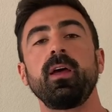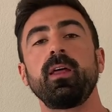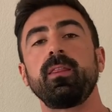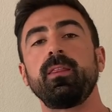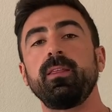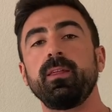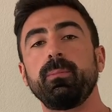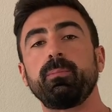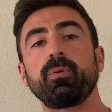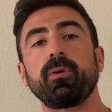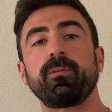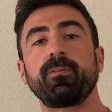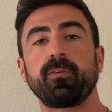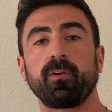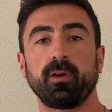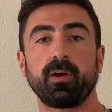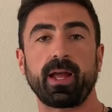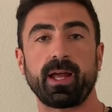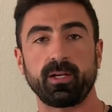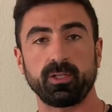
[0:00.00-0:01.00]
the
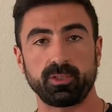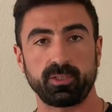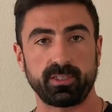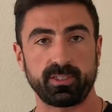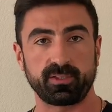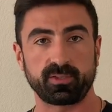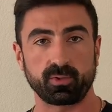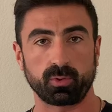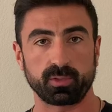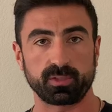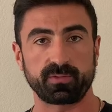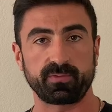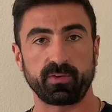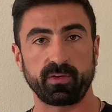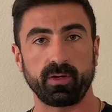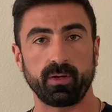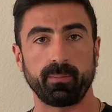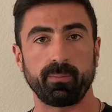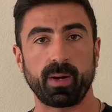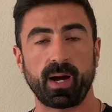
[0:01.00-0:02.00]
preferred energy source for
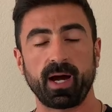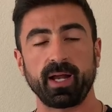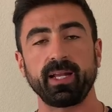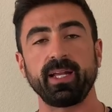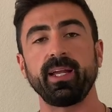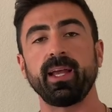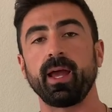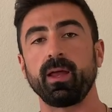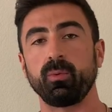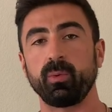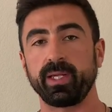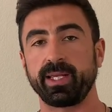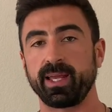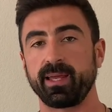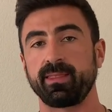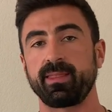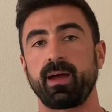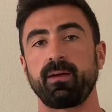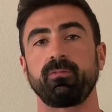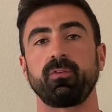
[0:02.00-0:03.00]
your body, and we
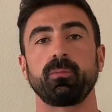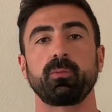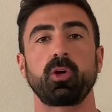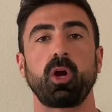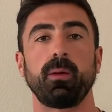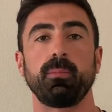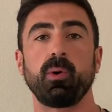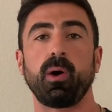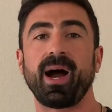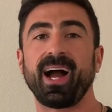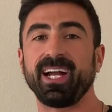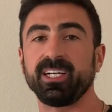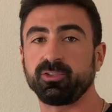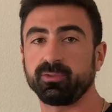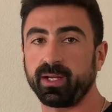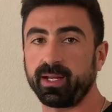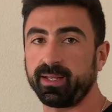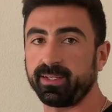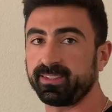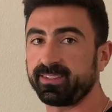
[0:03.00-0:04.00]
get that from
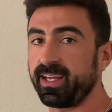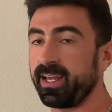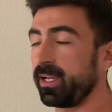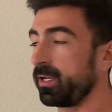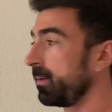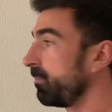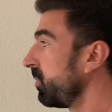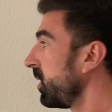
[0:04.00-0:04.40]
carbohydrate intake.